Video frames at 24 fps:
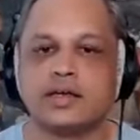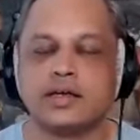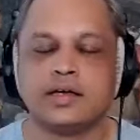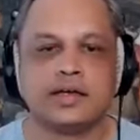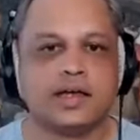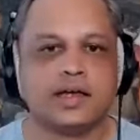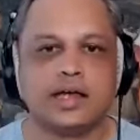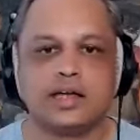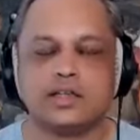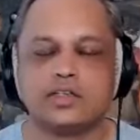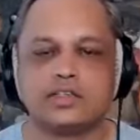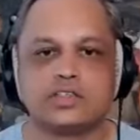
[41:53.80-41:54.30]

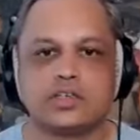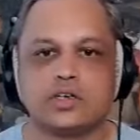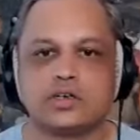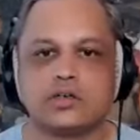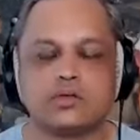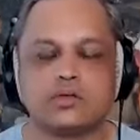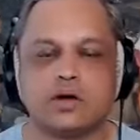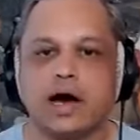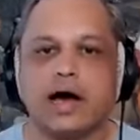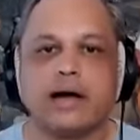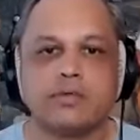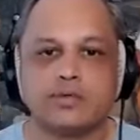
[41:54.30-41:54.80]
And
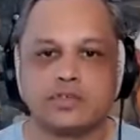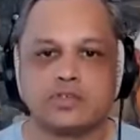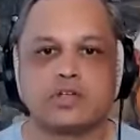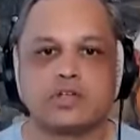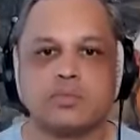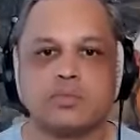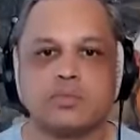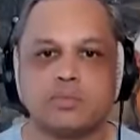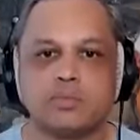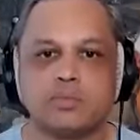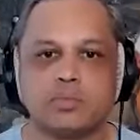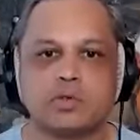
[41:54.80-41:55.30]
so I was on a
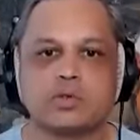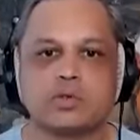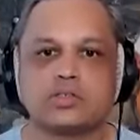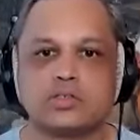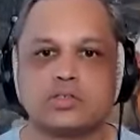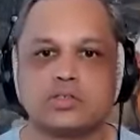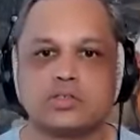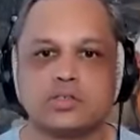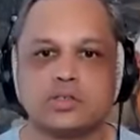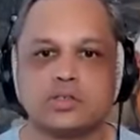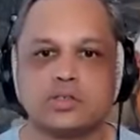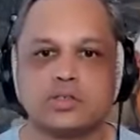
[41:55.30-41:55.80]
book
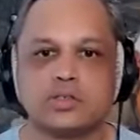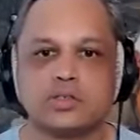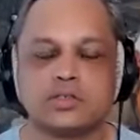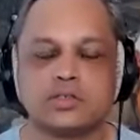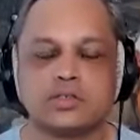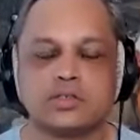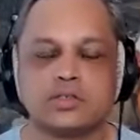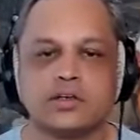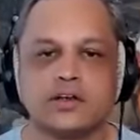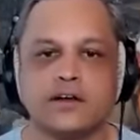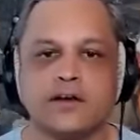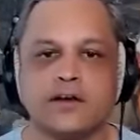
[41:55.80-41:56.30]
tour.
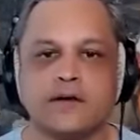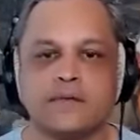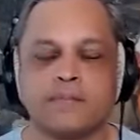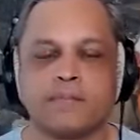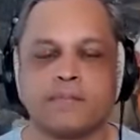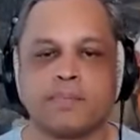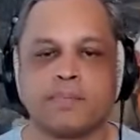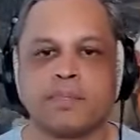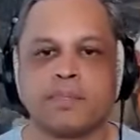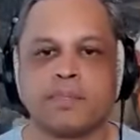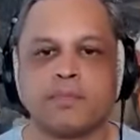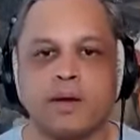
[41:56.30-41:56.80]
My book
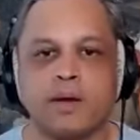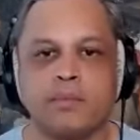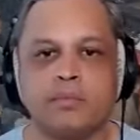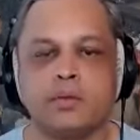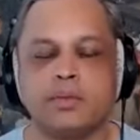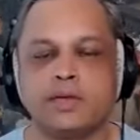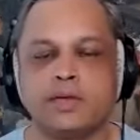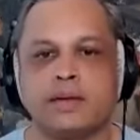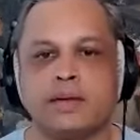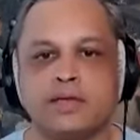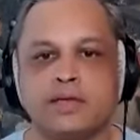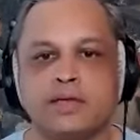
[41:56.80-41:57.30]
became a national
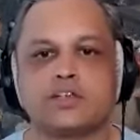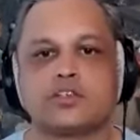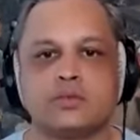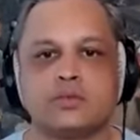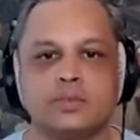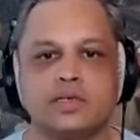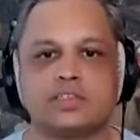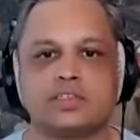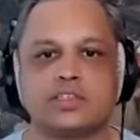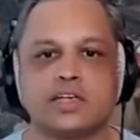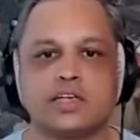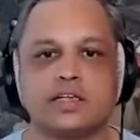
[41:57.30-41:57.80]
bestseller.
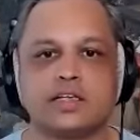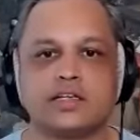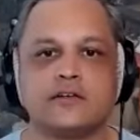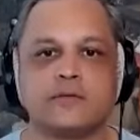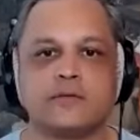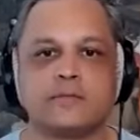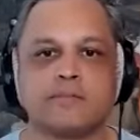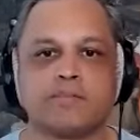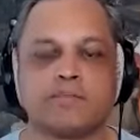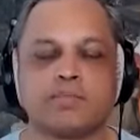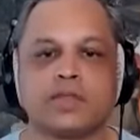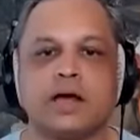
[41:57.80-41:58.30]
I
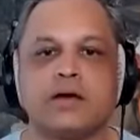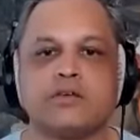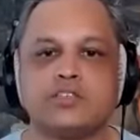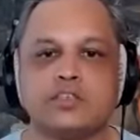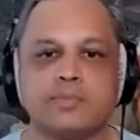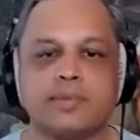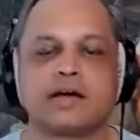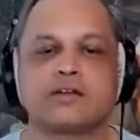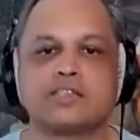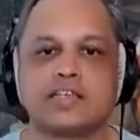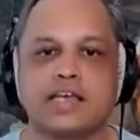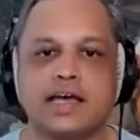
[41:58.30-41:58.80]
was about to
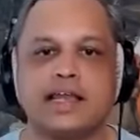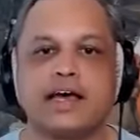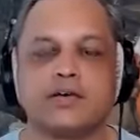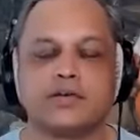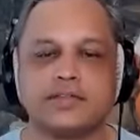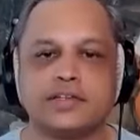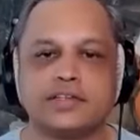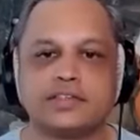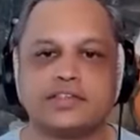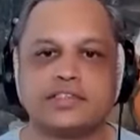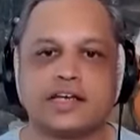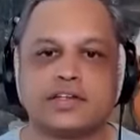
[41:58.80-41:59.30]
head out on the
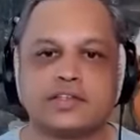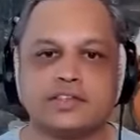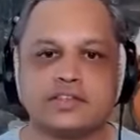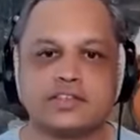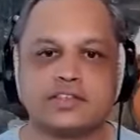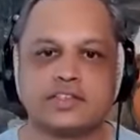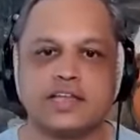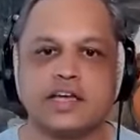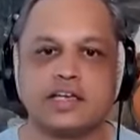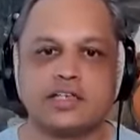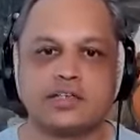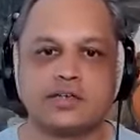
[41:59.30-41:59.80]
second
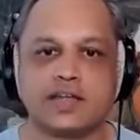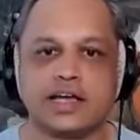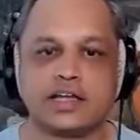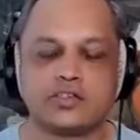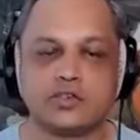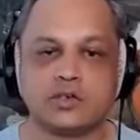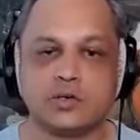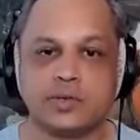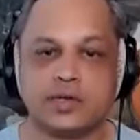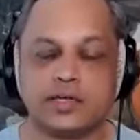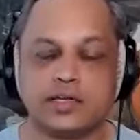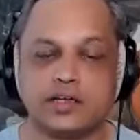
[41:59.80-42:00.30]
stage of that tour.
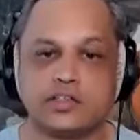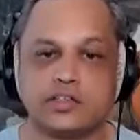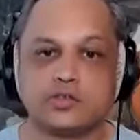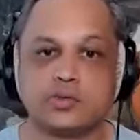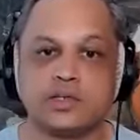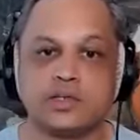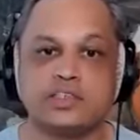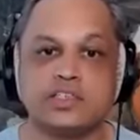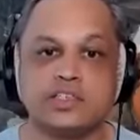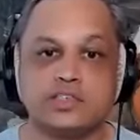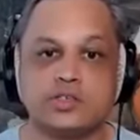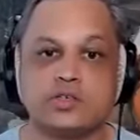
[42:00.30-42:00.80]
We had a
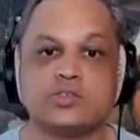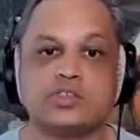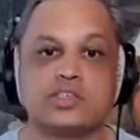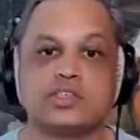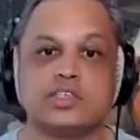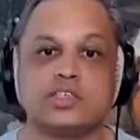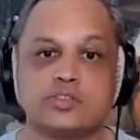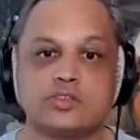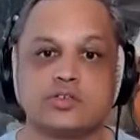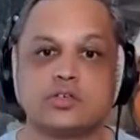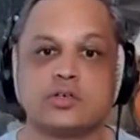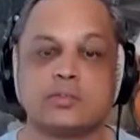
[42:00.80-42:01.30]
22-city
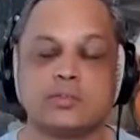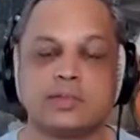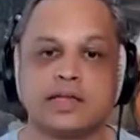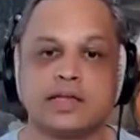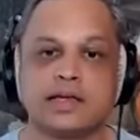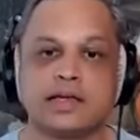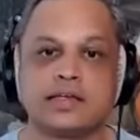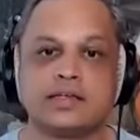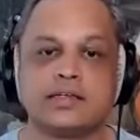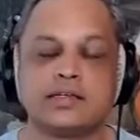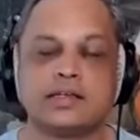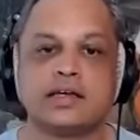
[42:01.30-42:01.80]
tour
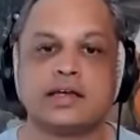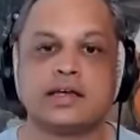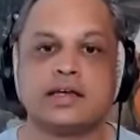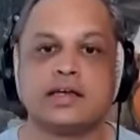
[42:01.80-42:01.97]
planned.